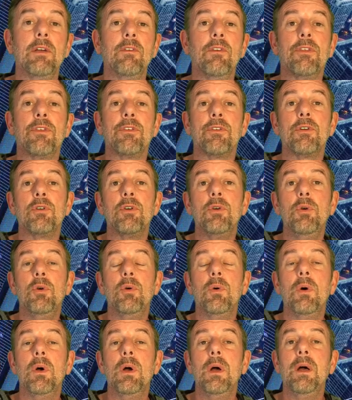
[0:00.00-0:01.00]
through
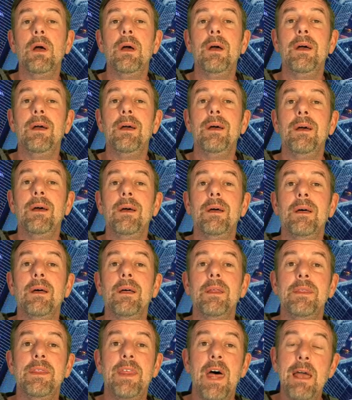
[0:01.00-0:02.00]

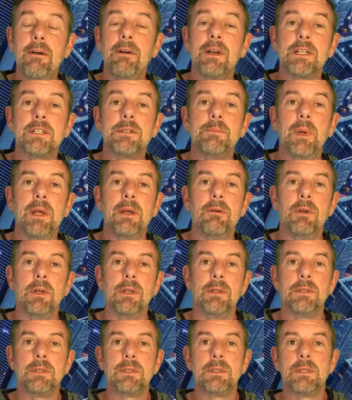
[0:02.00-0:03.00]
their
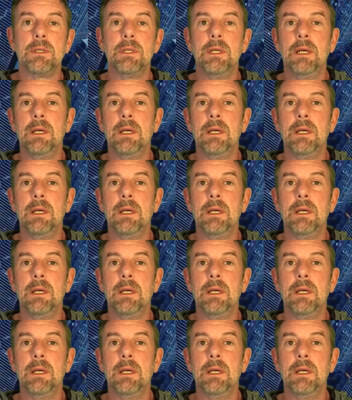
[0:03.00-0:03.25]
experience.